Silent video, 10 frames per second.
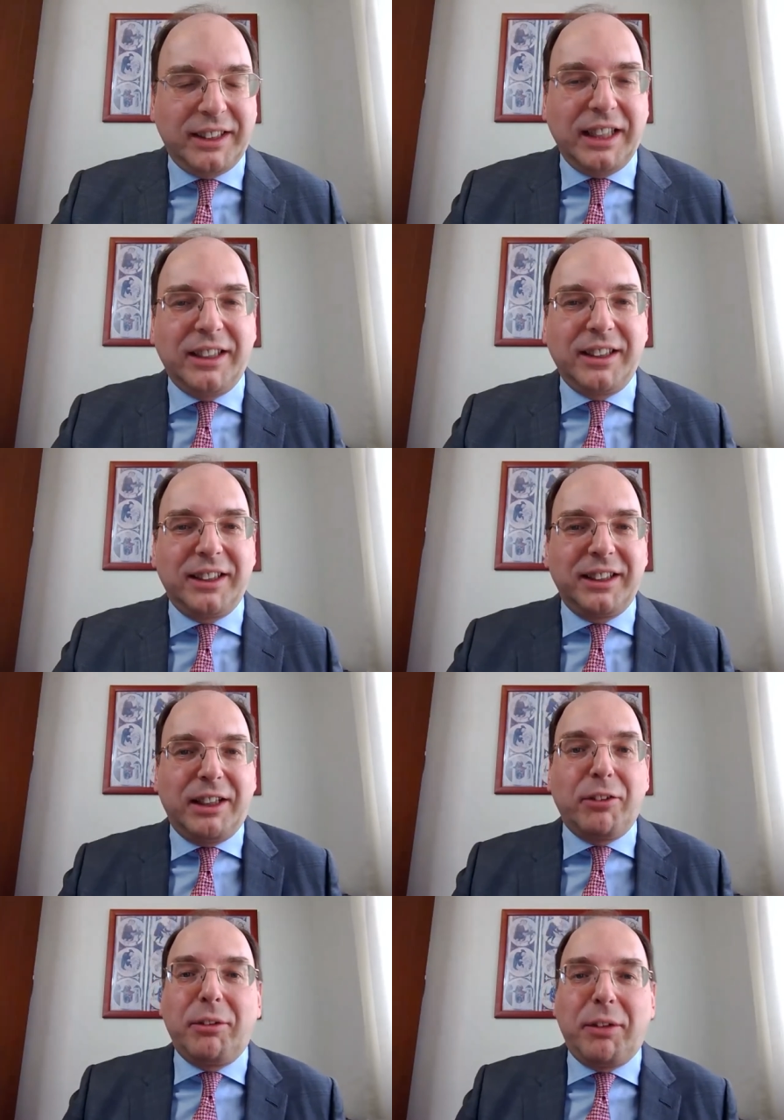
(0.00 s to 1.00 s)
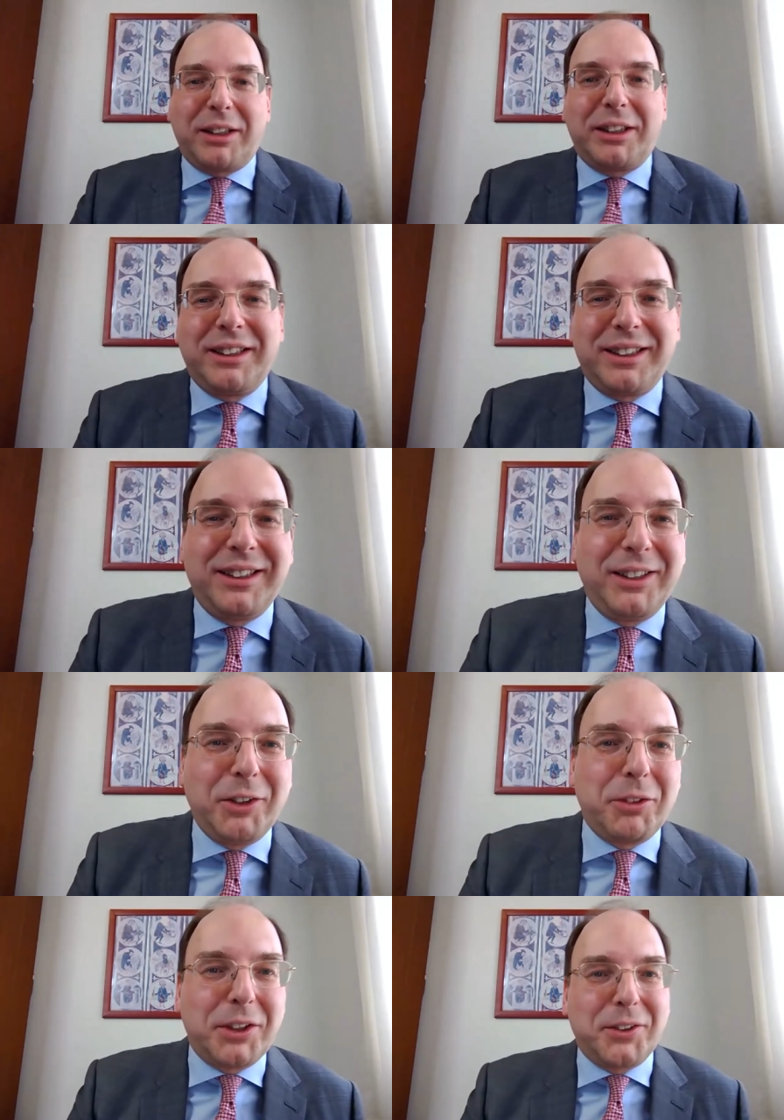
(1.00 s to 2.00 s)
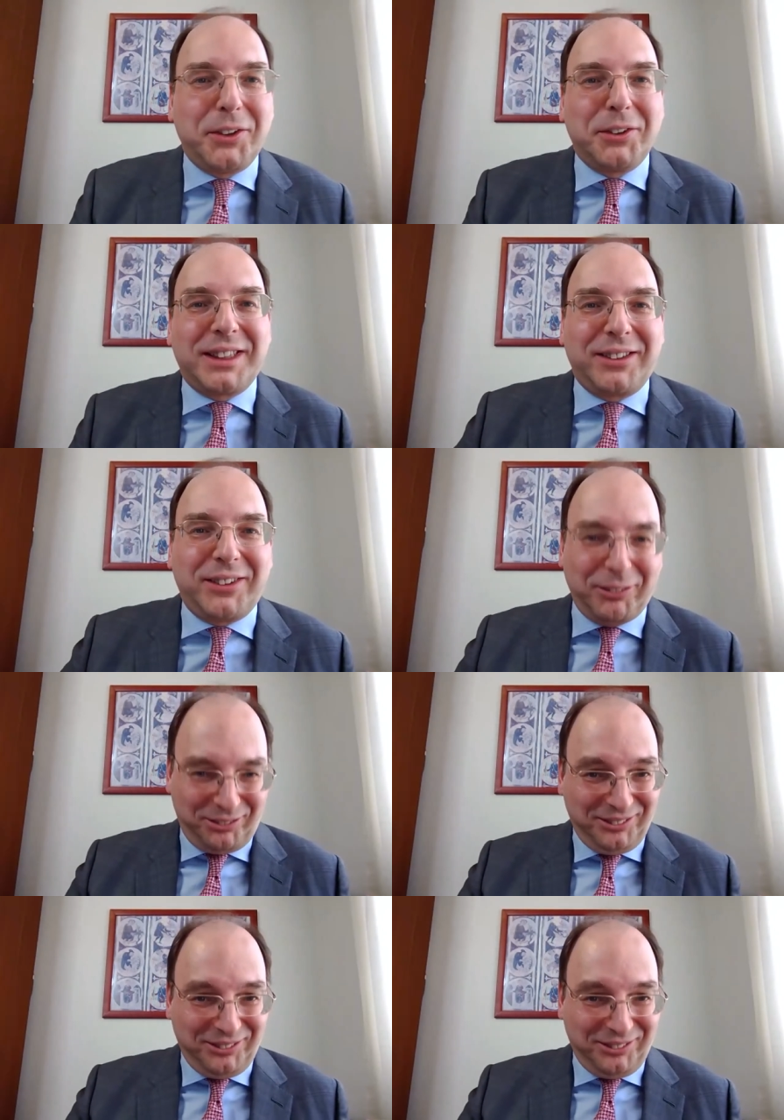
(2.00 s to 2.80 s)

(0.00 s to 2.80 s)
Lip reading: give back the word to you, Sandra.